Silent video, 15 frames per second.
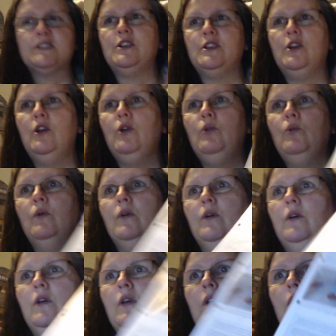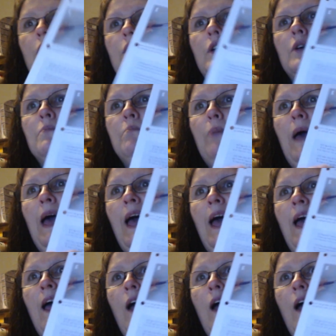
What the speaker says: to compare